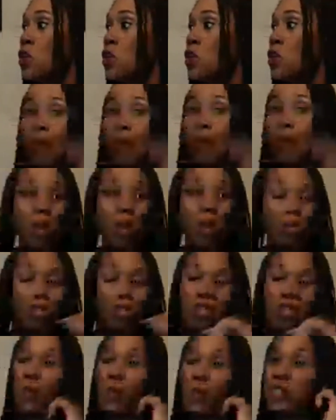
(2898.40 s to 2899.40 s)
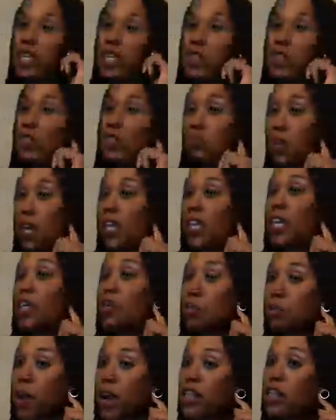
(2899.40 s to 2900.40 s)
And my coaches always said, you play
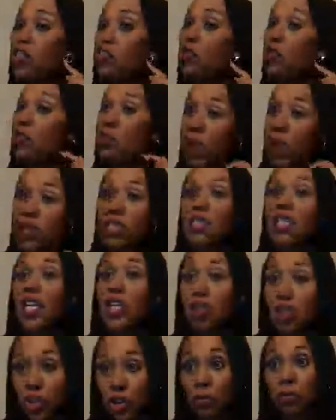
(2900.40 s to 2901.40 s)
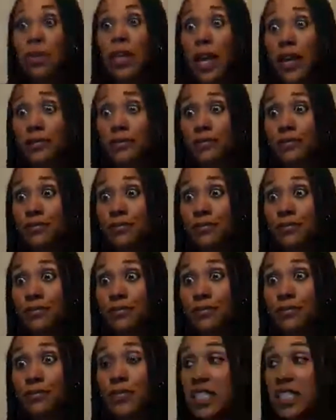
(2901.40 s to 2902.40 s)
like you practice, so practice like you're going to play.
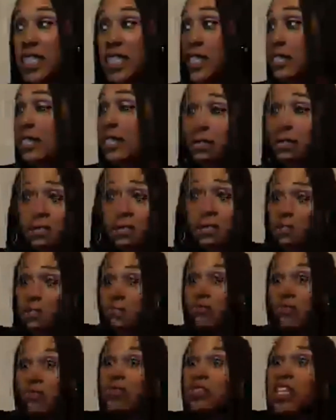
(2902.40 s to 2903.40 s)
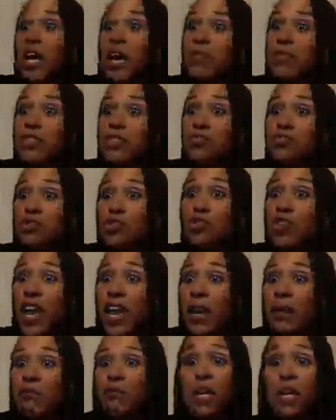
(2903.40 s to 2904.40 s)
This is real time. This is real
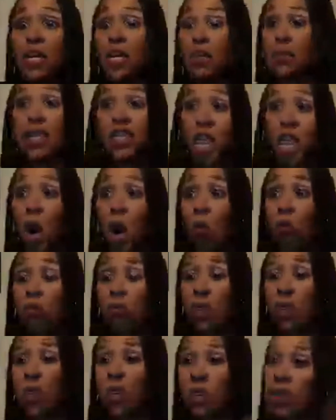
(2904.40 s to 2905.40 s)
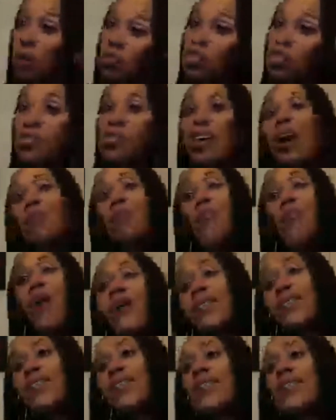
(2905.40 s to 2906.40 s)
game. Let's go. Don't just, I'm
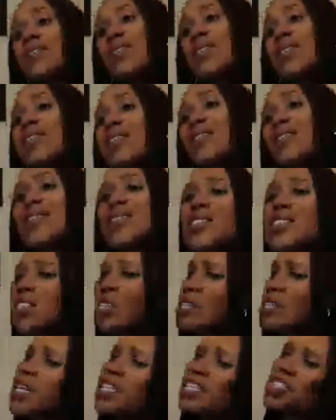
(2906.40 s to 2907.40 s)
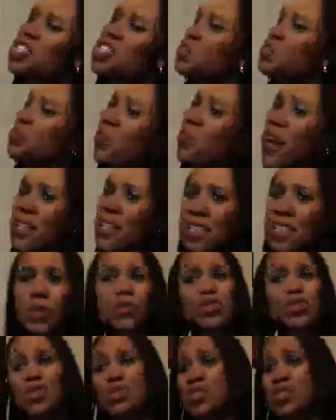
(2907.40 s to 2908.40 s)
practicing. It's just practice.
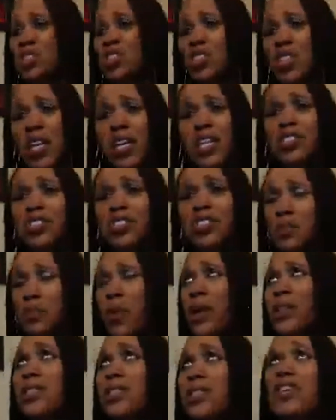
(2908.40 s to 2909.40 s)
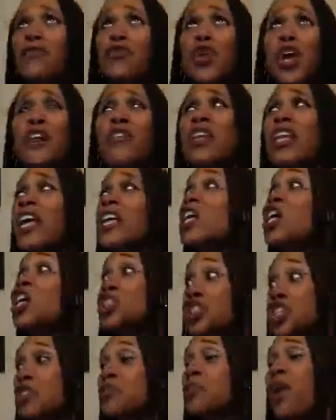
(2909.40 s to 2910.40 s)
There was no such thing as just practicing. If you ever
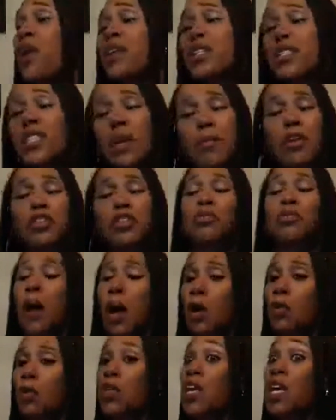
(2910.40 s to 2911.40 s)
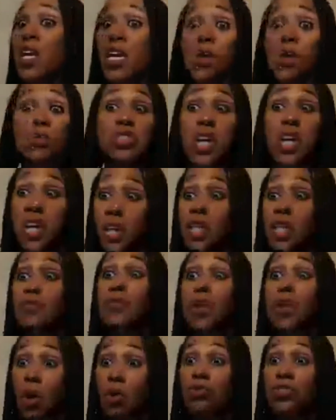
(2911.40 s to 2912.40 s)
let just practice come out your mouth, it was
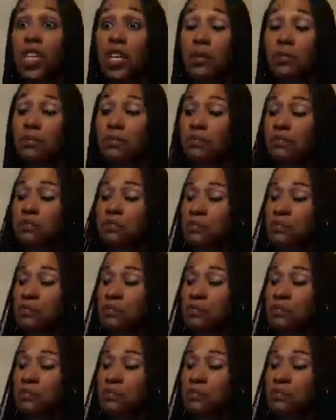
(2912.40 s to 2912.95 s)
ugly for the whole team.